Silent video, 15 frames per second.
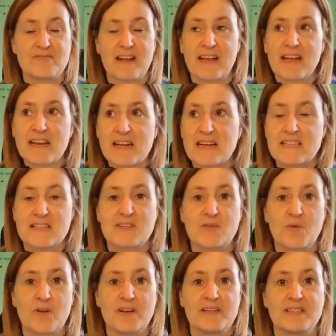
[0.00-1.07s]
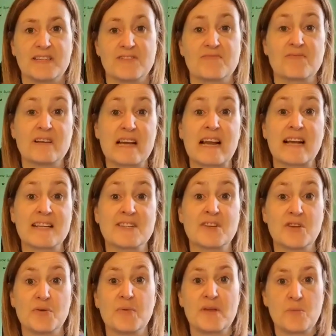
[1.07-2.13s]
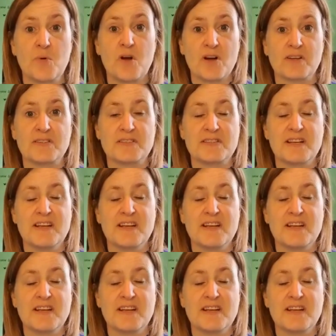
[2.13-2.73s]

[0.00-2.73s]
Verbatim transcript: recognise his qualities, realise who he was,